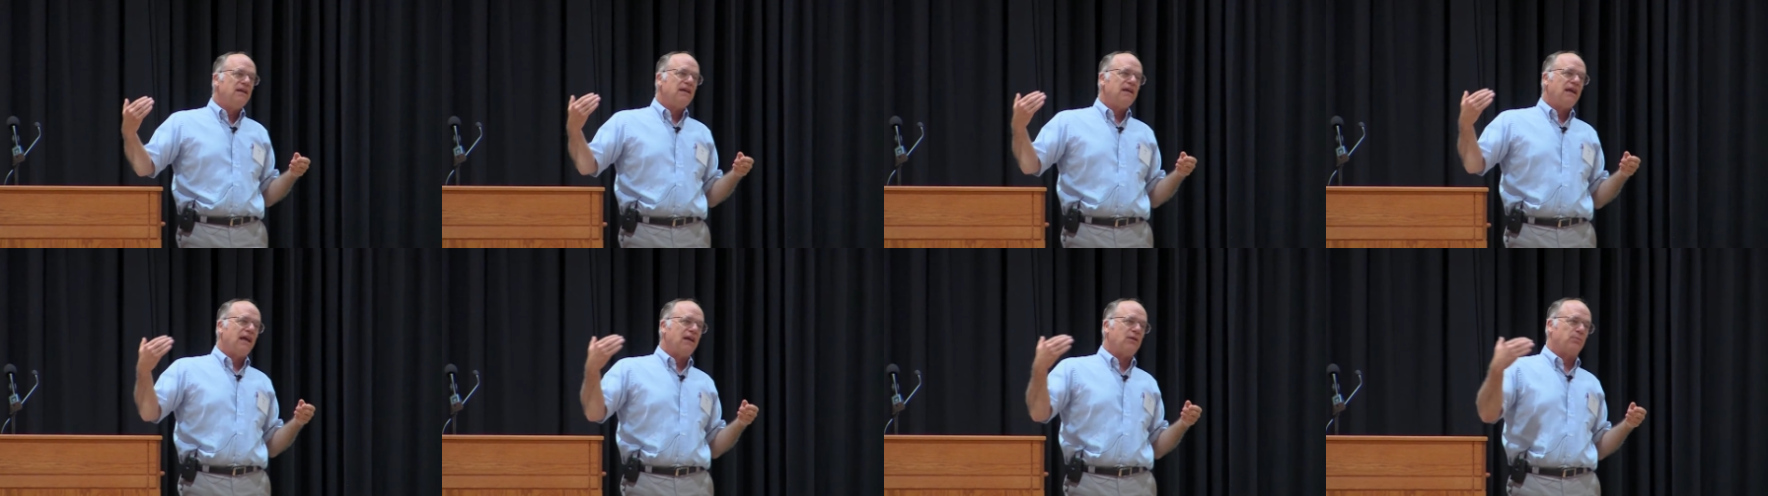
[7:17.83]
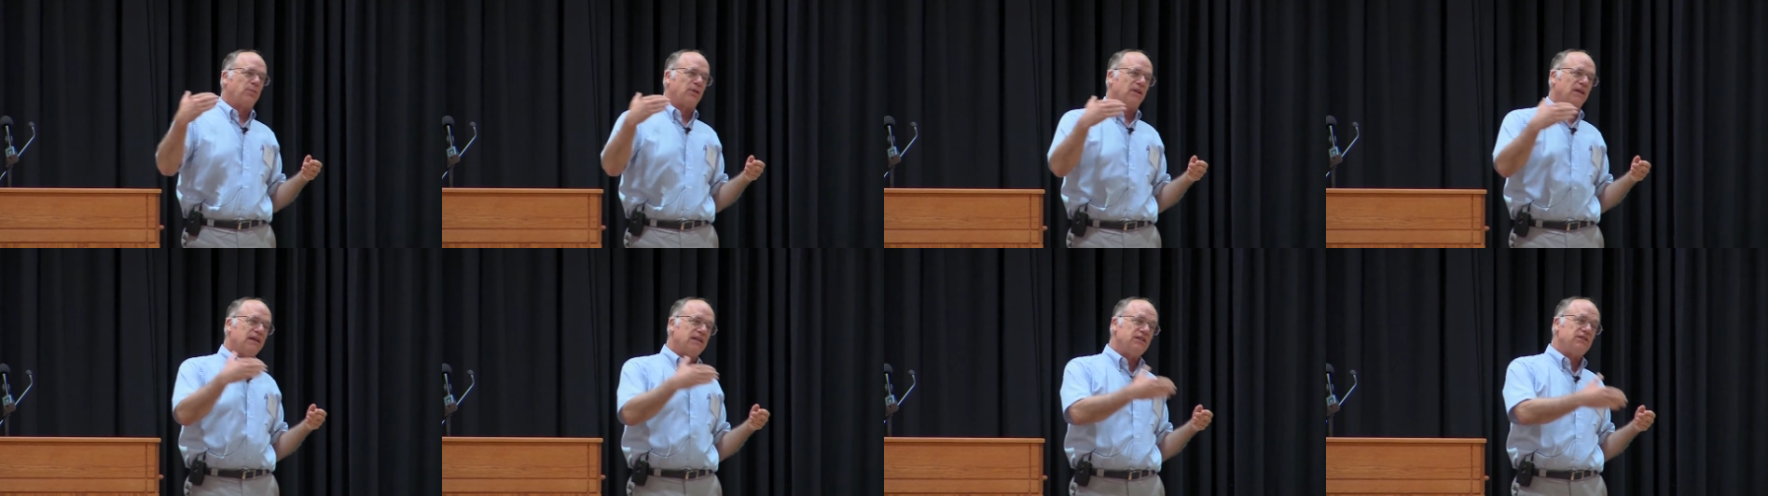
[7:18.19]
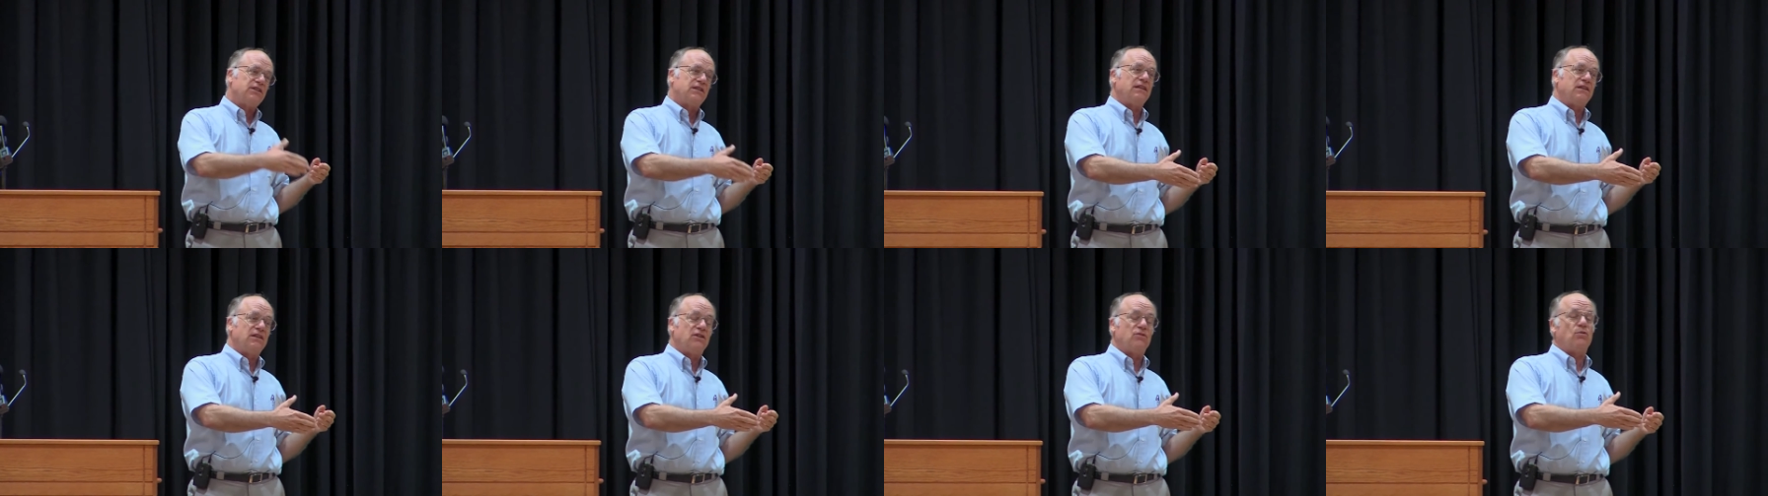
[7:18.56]
and plunged
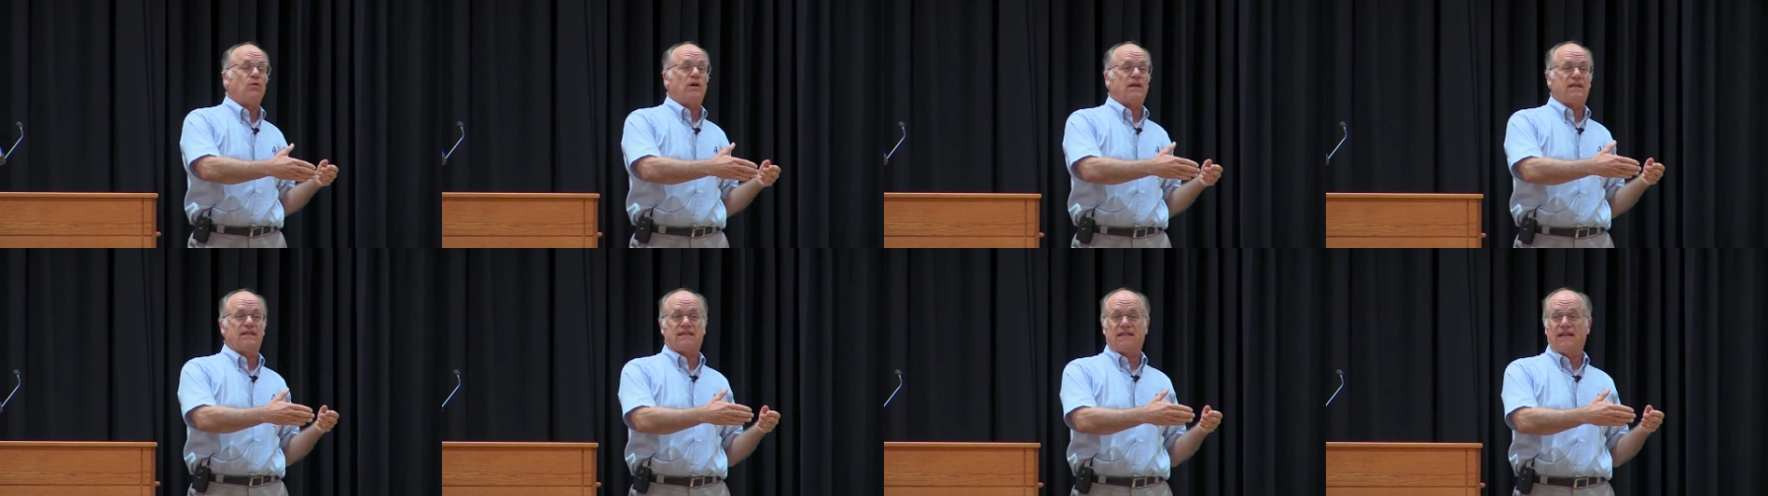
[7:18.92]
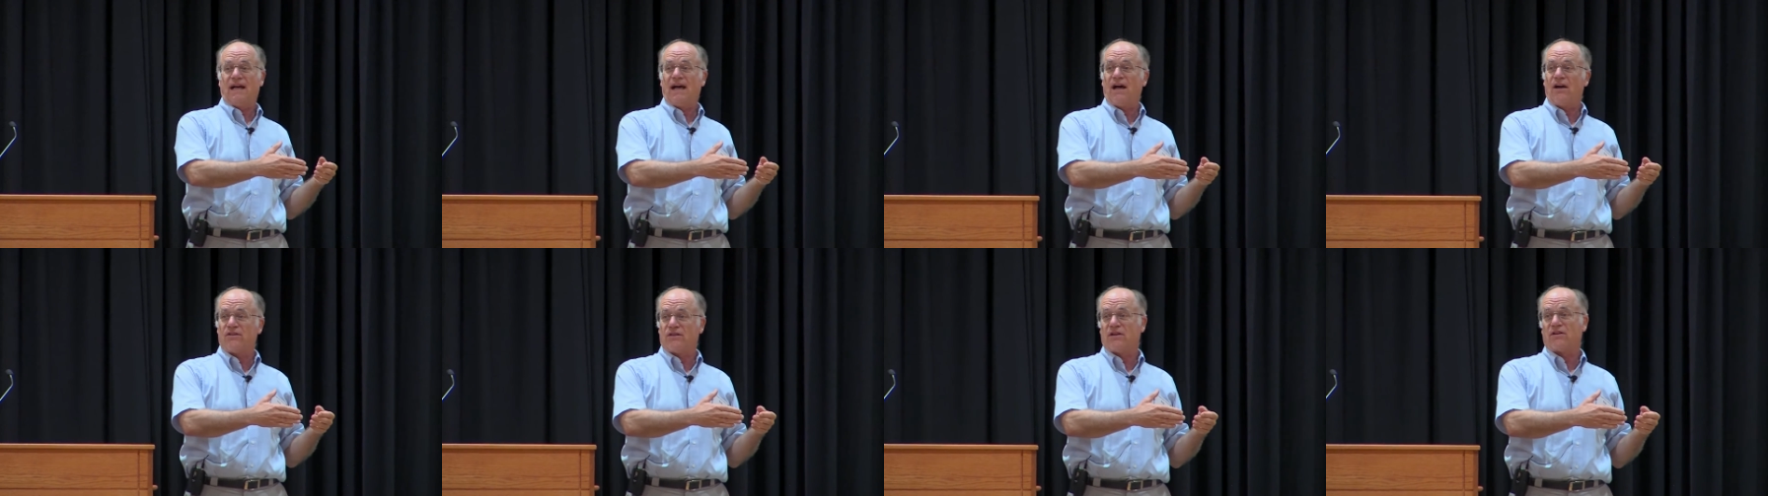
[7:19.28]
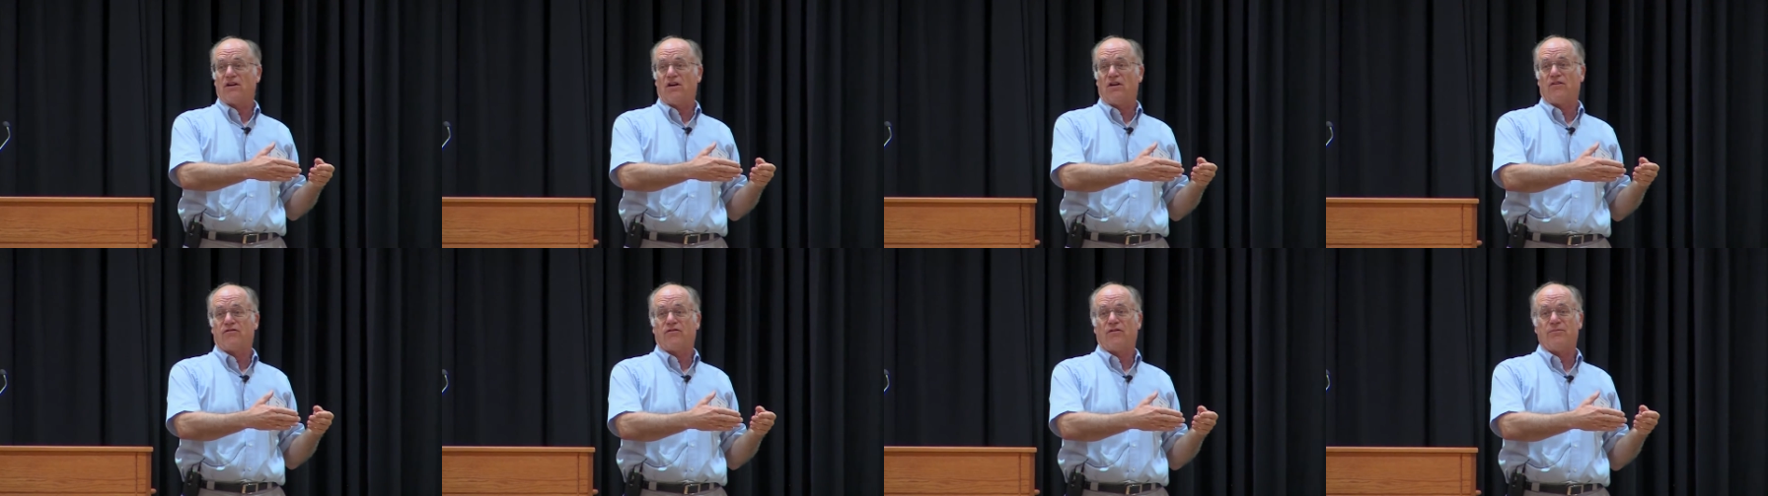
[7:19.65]
into what is now the
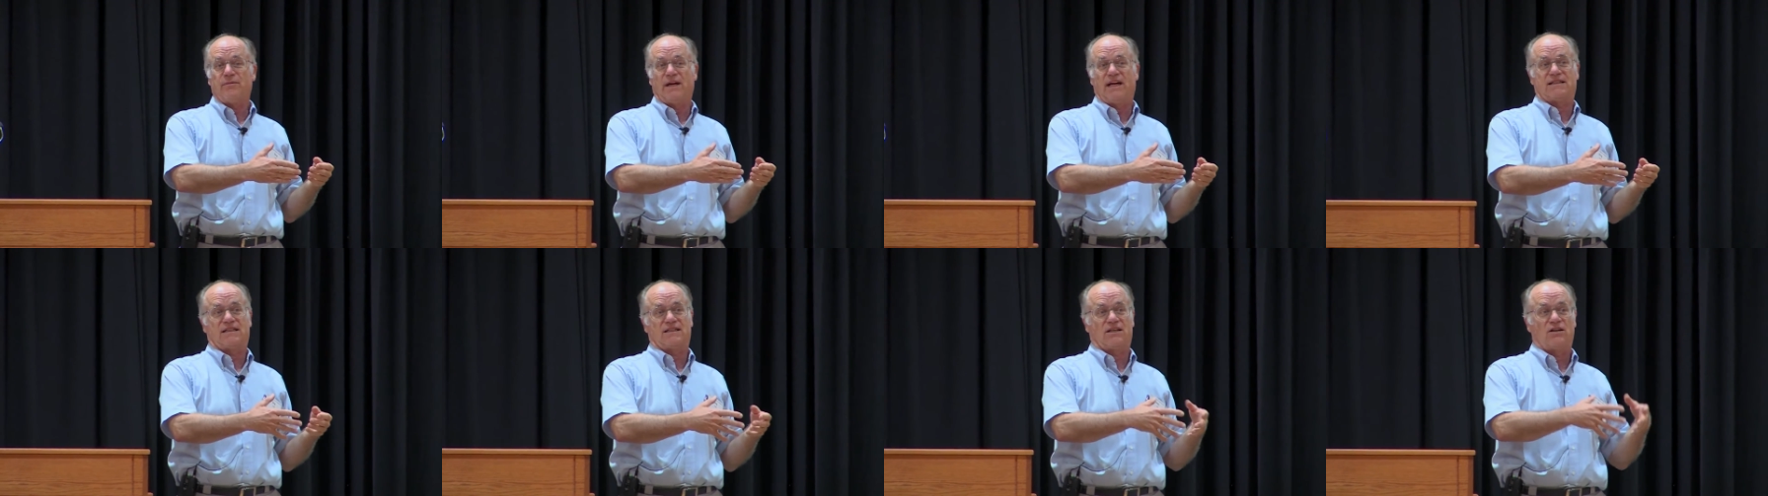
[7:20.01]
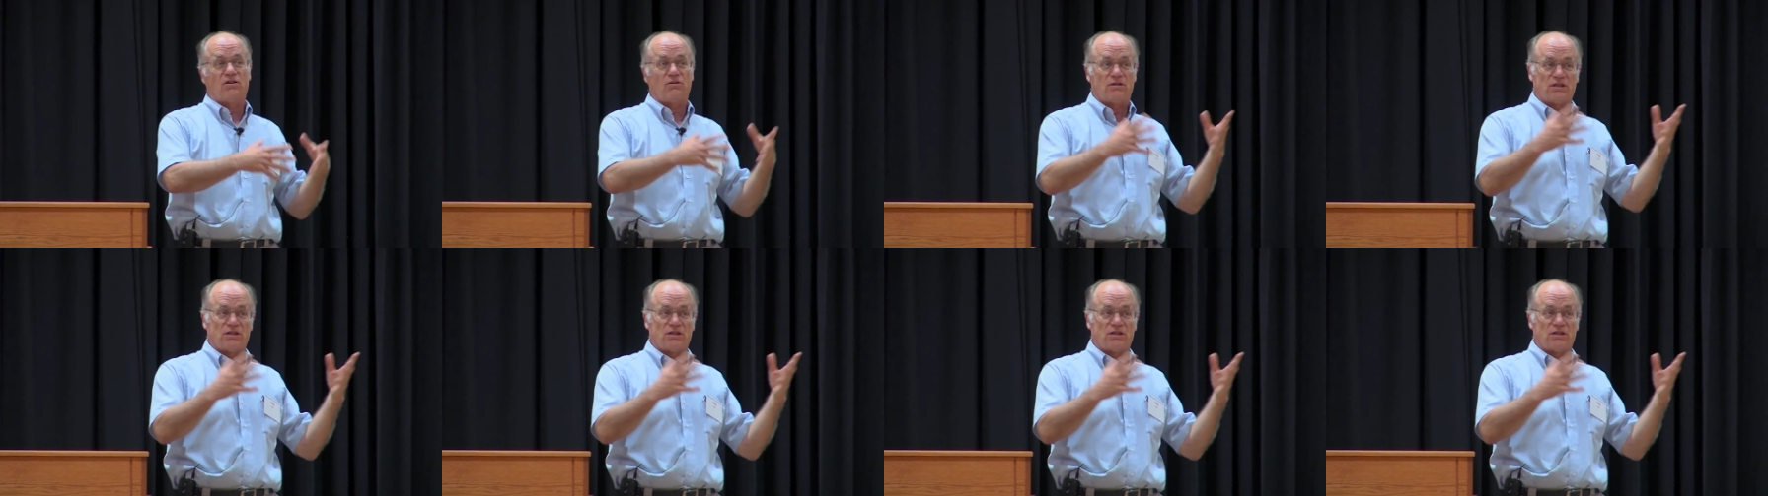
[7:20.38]
Gulf of Mexico,